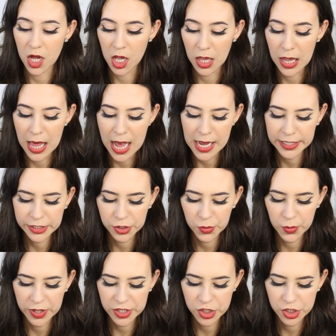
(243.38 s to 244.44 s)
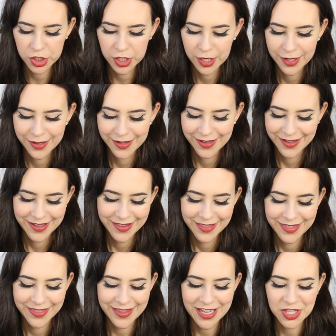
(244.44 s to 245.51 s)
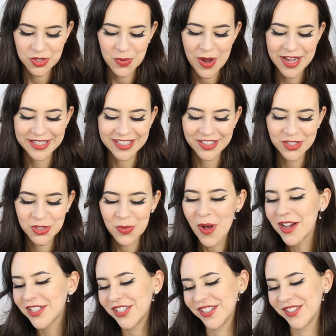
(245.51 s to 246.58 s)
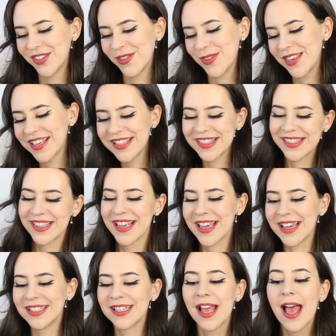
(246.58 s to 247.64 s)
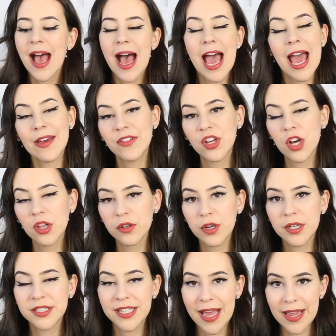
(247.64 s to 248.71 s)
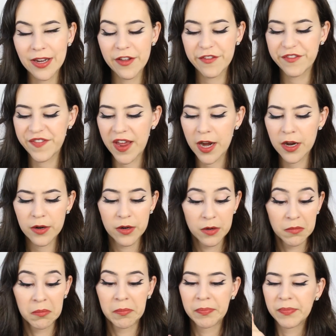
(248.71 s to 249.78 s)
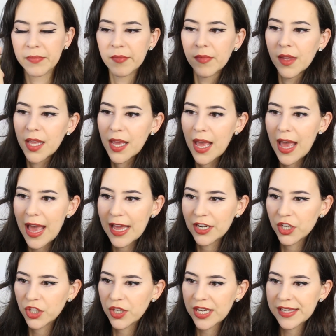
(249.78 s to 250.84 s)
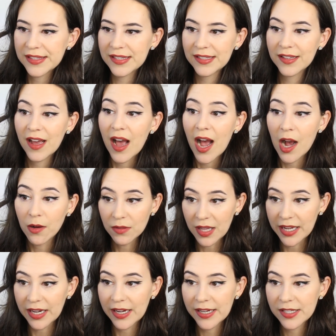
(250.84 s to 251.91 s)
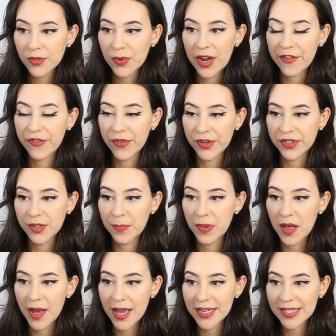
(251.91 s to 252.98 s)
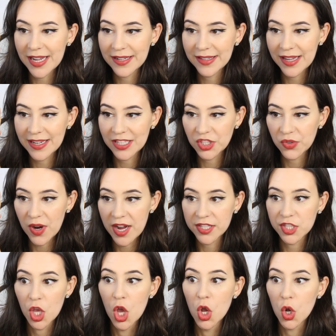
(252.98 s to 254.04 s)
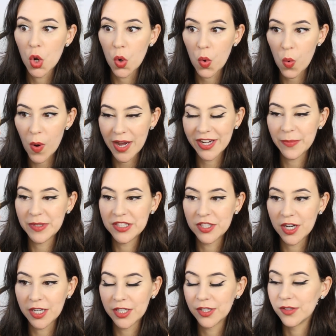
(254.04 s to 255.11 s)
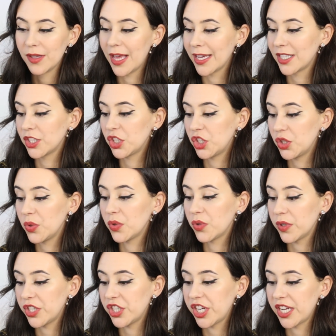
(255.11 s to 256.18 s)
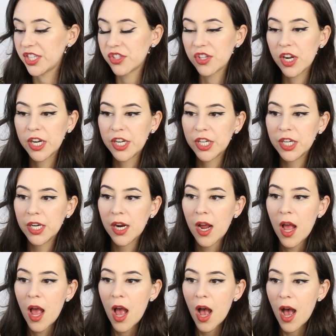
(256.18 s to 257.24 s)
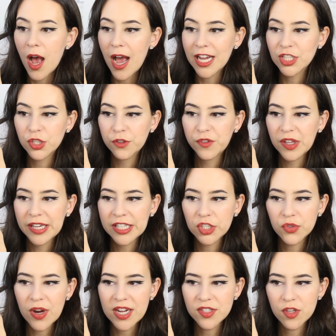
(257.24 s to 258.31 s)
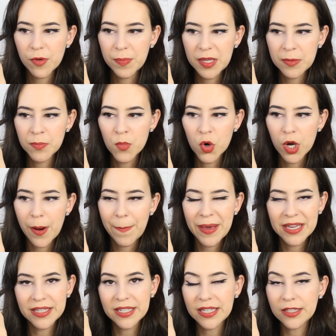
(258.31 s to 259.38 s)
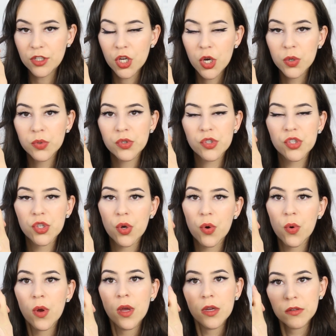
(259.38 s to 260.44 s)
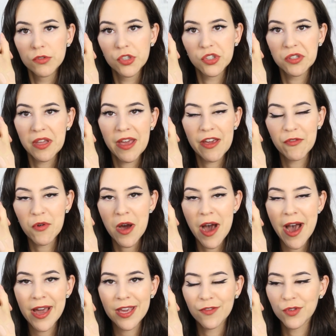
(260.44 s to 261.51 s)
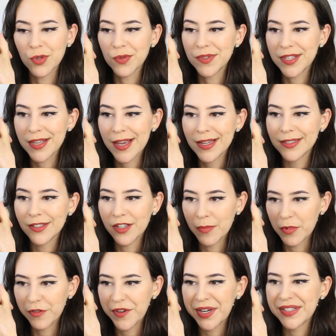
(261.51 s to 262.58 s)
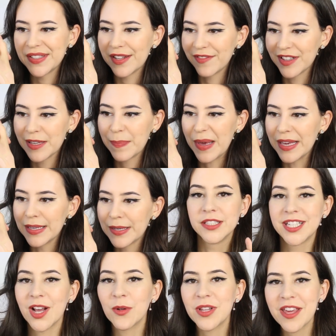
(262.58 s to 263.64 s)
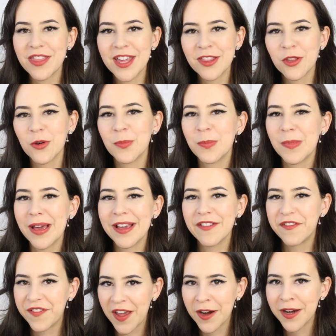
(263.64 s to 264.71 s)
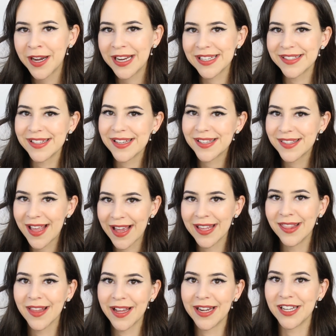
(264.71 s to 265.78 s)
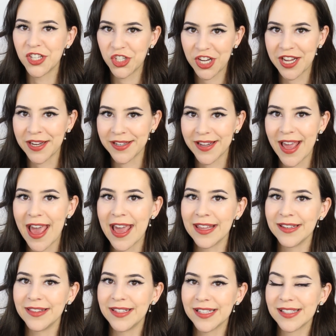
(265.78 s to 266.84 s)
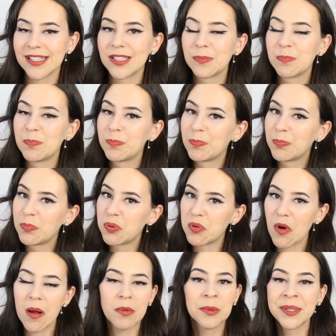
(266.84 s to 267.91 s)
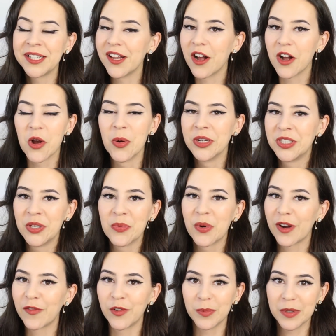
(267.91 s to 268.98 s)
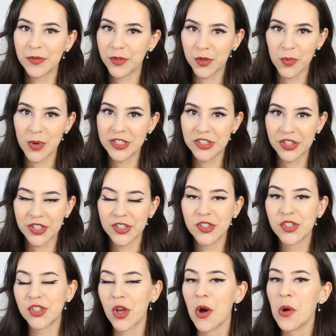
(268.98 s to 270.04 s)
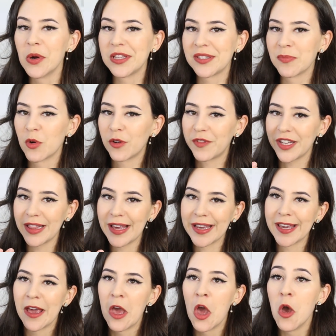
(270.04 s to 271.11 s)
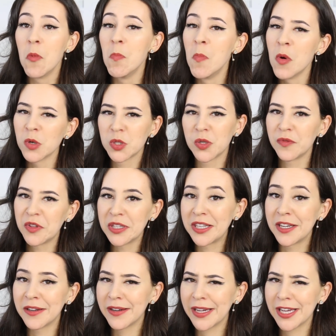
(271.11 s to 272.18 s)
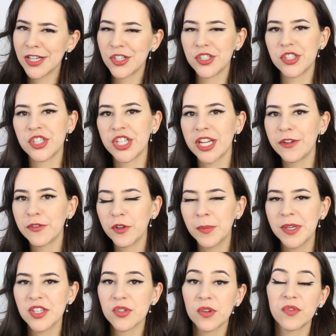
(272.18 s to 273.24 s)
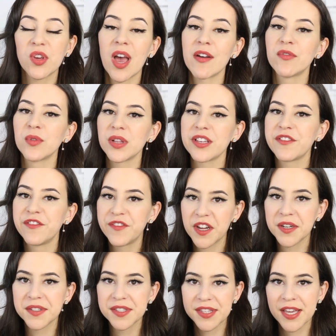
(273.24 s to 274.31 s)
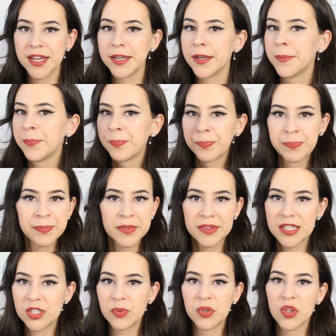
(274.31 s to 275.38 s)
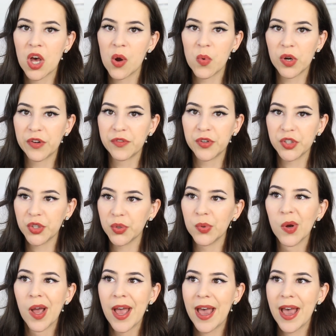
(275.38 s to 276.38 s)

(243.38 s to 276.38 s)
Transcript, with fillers: a lot, which that's why I did the swatches, so you can see it. I have the color 10 Fair, and you can see how light it is when I first apply it, and then it dries quite a bit darker, like 2 or 3 shades darker. I do feel like it dries a bit more pinky tone, so just FYI, if you see it, number Fair is definitely pink. The only thing though, Fair is the second lightest shade, and this is probably not going to work for me for the winter, so it's more of a like most of the year-ish shade for me. So if you have really fair skin, this will not work for you,